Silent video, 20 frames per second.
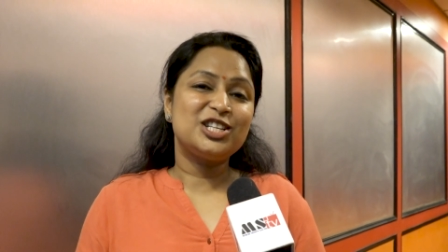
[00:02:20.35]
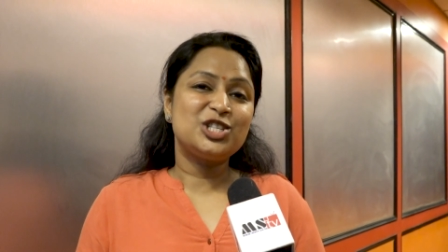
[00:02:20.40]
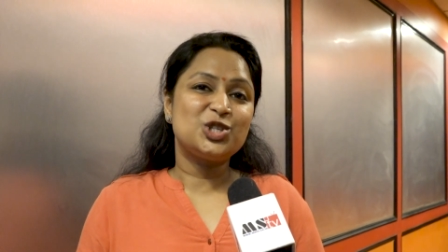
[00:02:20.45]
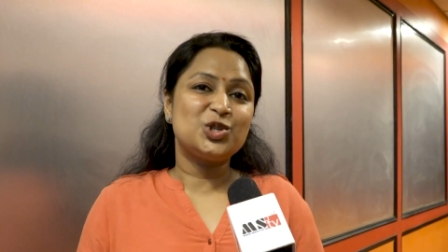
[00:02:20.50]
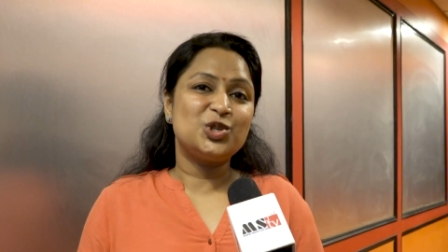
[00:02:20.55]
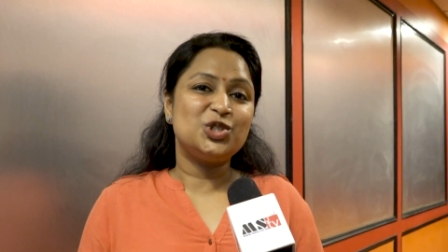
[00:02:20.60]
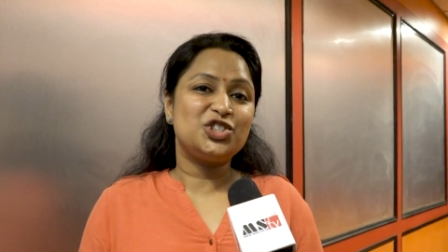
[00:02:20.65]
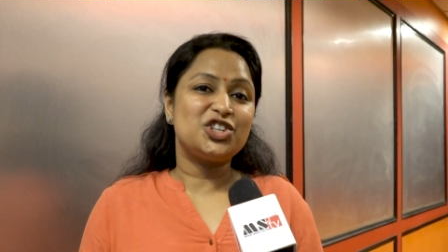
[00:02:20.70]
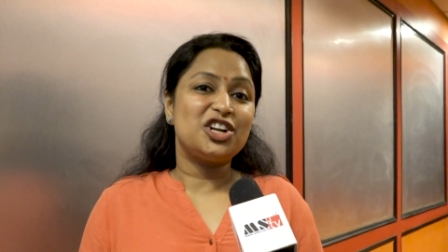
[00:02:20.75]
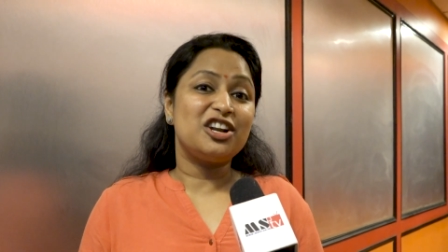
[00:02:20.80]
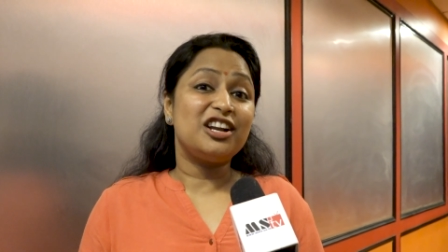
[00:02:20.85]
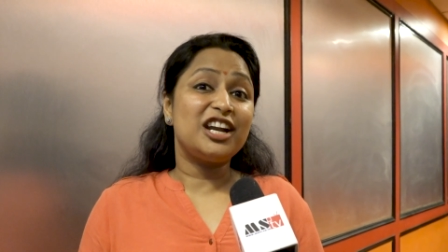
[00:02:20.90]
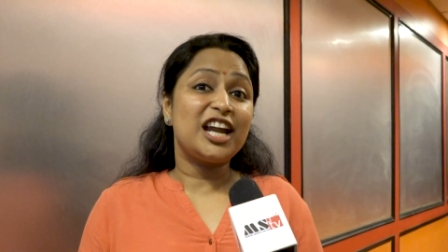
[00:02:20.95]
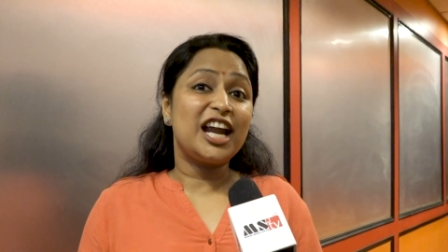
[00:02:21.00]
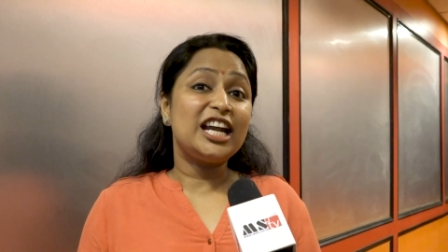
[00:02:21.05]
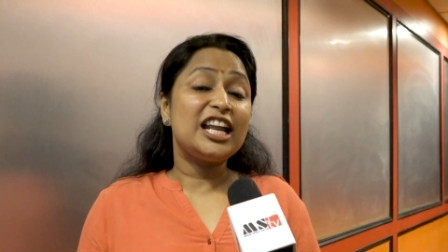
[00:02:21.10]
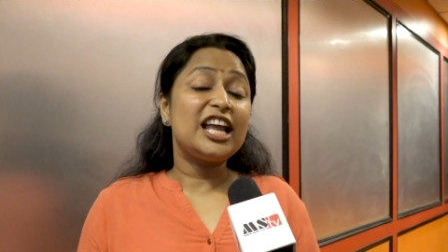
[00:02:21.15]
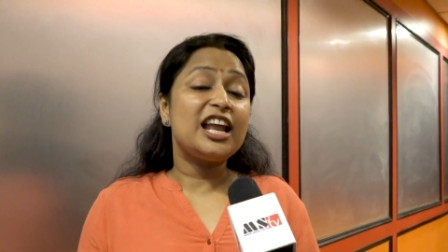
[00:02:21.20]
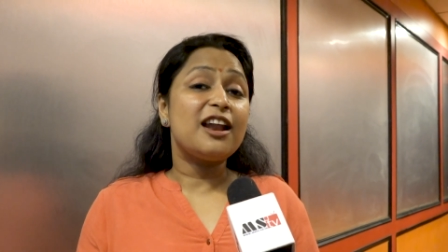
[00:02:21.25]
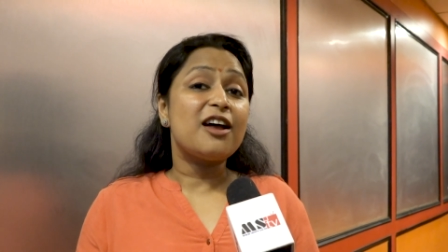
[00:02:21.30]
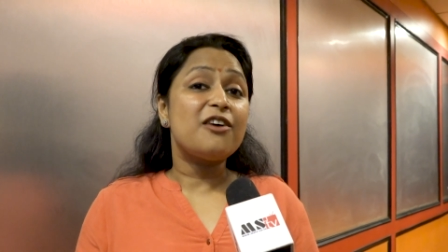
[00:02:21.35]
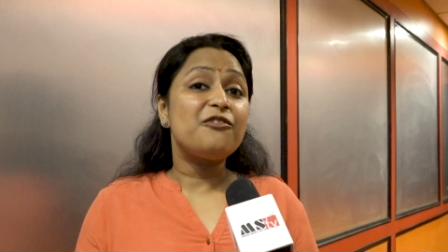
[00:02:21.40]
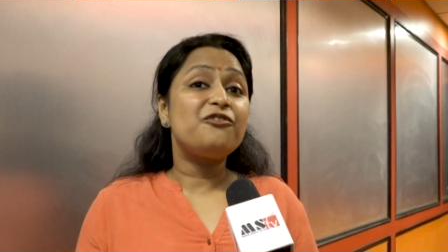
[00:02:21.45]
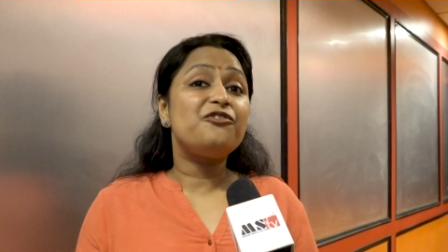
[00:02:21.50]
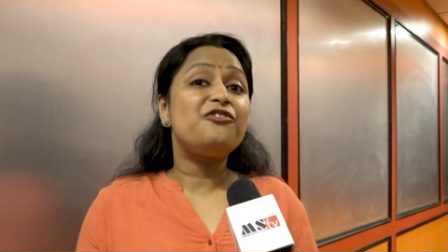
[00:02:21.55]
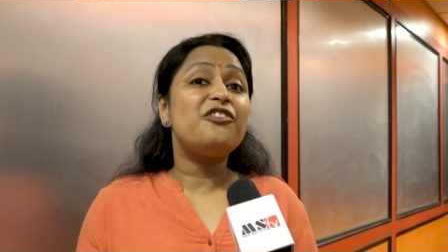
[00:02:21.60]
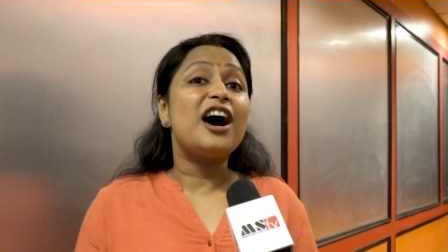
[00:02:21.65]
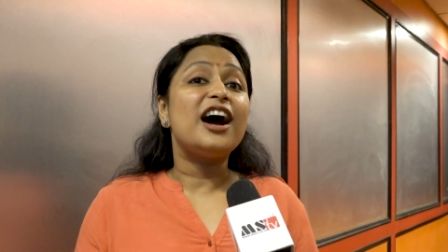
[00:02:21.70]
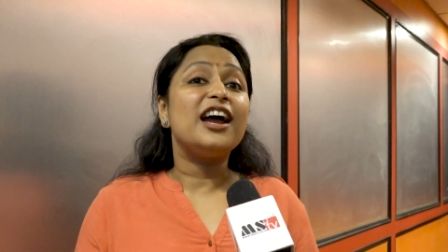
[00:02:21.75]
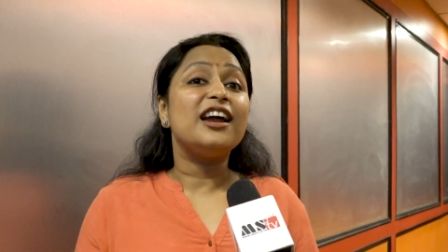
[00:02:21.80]
So generate enough
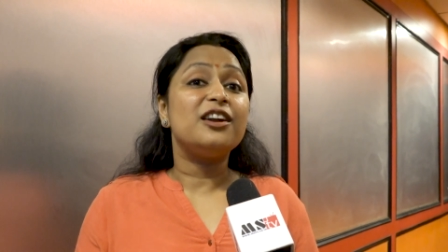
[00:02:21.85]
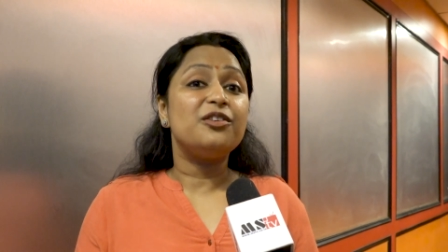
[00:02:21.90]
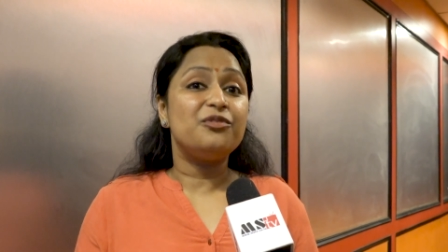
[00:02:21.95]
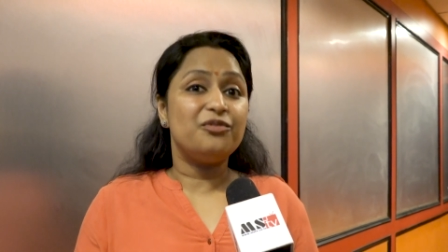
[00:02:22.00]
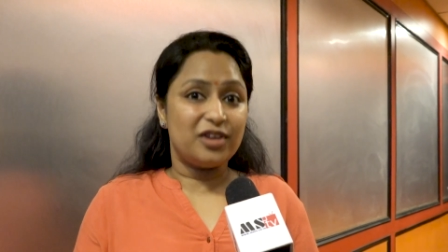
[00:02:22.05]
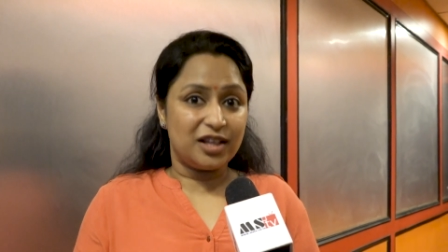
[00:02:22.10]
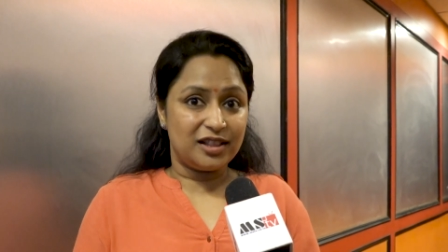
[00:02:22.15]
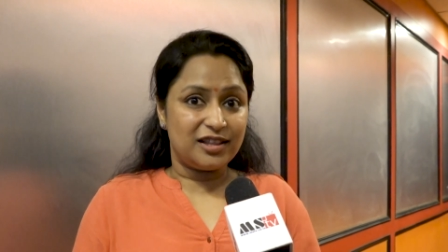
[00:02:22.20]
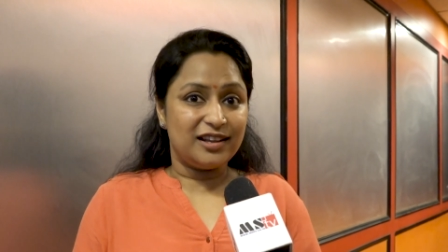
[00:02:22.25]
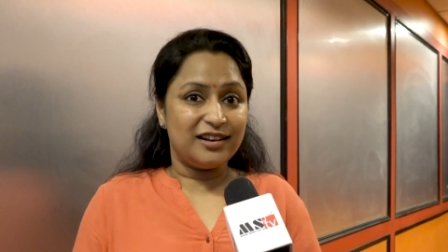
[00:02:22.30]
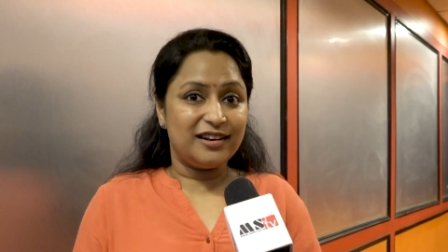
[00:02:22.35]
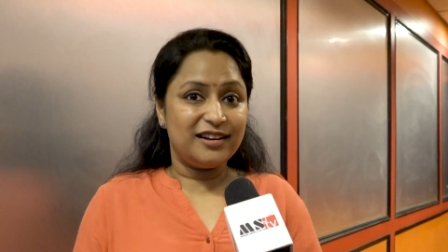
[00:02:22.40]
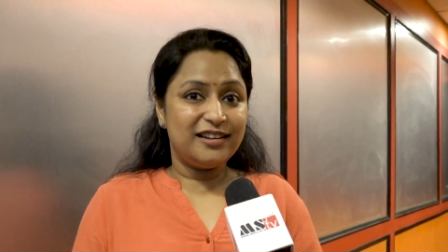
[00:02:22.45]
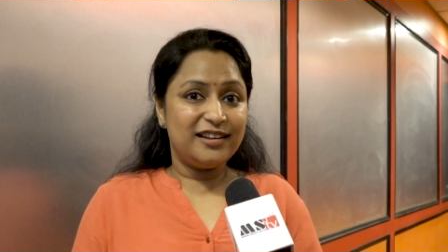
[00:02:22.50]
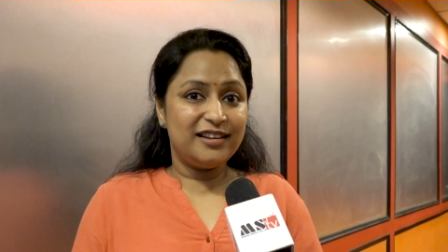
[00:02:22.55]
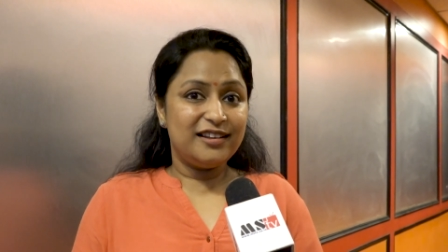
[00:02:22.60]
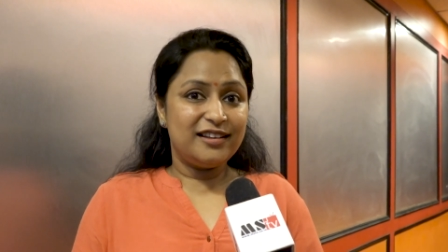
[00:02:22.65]
fire within